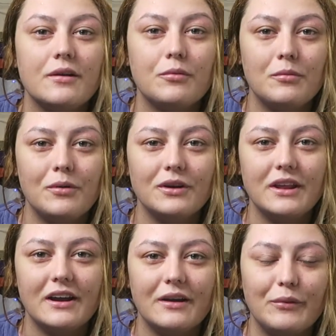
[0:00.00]
One more
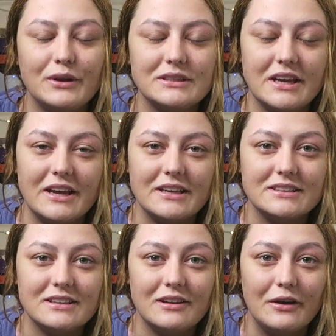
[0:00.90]
thing I want to say
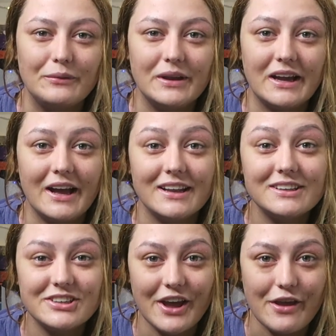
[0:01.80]
is, no, you
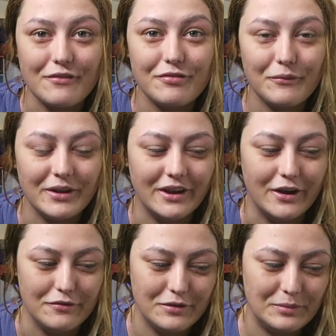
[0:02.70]
can't shave when you
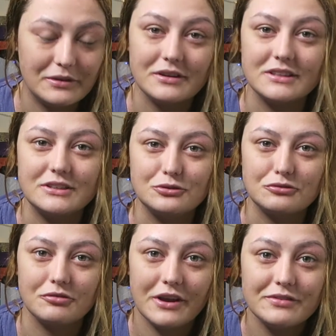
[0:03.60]
have it, because it
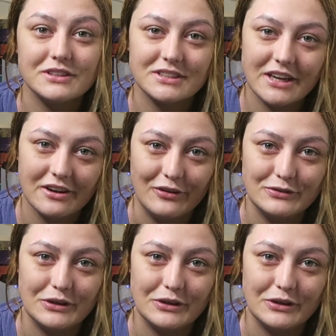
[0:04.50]
just reefs your skin off.